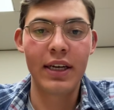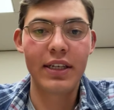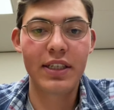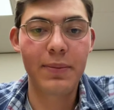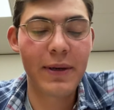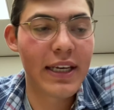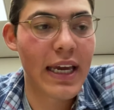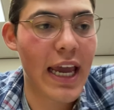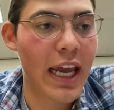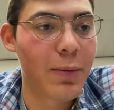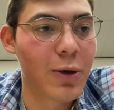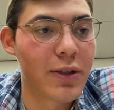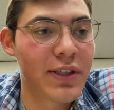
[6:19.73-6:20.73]
to being
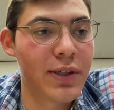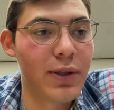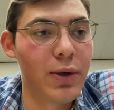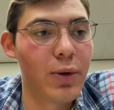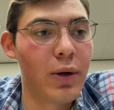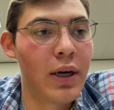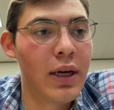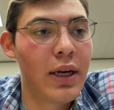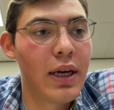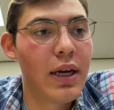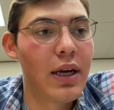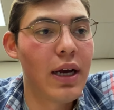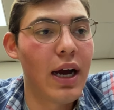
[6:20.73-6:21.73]
able to
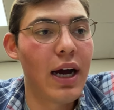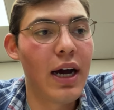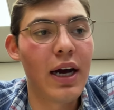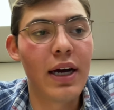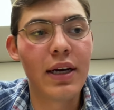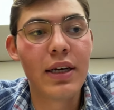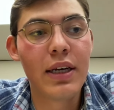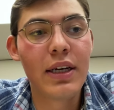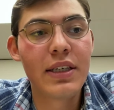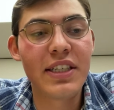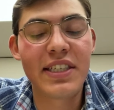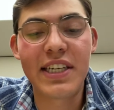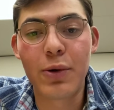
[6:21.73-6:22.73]

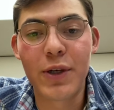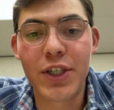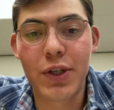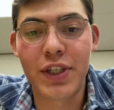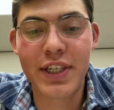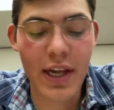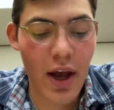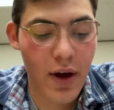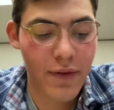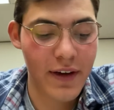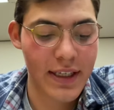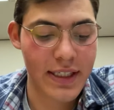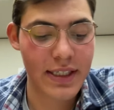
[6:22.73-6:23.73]
distinguish yourself.